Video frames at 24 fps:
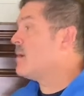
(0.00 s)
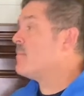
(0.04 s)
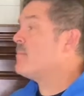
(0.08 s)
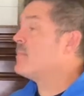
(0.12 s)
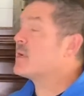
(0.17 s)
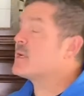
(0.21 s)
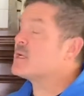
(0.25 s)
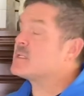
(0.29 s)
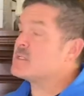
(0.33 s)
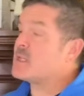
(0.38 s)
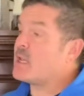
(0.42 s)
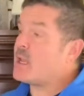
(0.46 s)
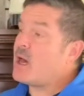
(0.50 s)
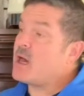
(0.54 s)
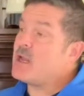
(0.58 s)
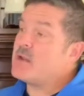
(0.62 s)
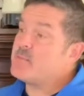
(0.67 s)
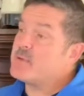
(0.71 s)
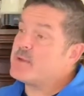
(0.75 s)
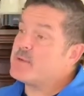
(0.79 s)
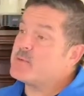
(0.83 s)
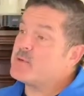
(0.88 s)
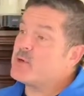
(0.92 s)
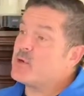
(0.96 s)
because a lot of
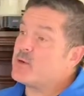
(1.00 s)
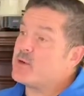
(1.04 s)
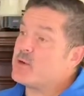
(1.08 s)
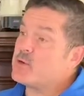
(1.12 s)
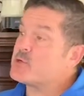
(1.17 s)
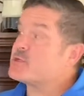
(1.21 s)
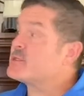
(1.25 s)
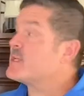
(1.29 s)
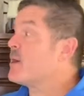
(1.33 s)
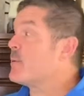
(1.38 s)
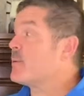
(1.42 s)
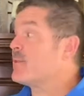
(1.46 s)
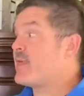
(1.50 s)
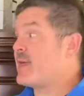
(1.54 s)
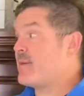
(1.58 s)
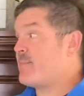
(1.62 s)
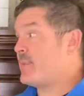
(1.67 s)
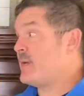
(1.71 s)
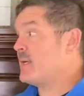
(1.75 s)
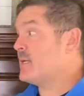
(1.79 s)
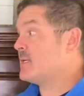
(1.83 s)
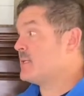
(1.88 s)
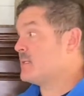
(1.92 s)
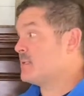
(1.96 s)
people don't understand what that
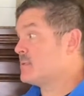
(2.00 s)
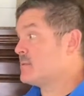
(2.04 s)
means.